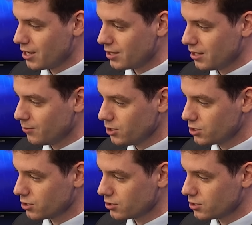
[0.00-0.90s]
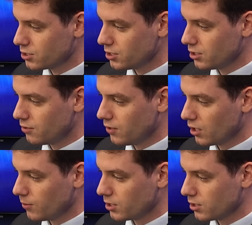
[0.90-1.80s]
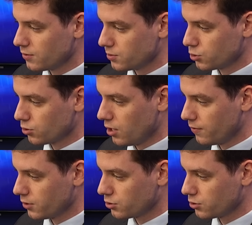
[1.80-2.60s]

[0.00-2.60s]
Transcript: and then we start to see the development of some troughing,